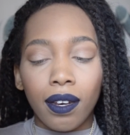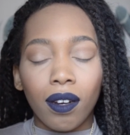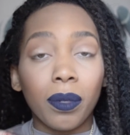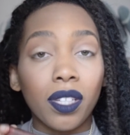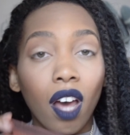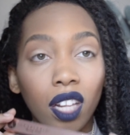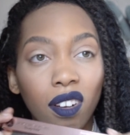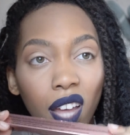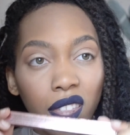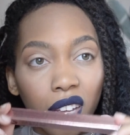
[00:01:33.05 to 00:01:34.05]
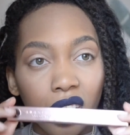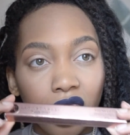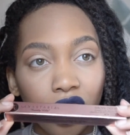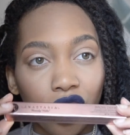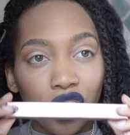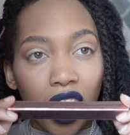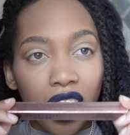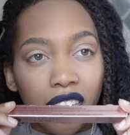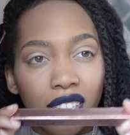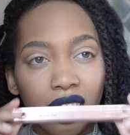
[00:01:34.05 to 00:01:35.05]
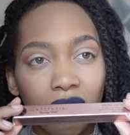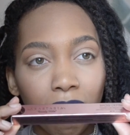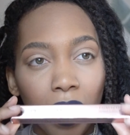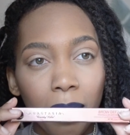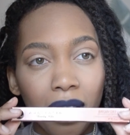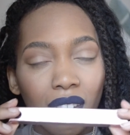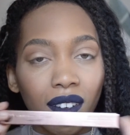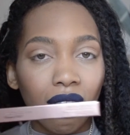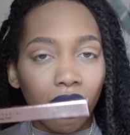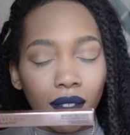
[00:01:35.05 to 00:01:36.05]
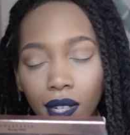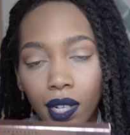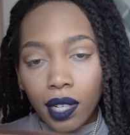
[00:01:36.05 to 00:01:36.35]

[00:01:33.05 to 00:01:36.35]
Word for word: almost holographic because it just shines maybe I don't know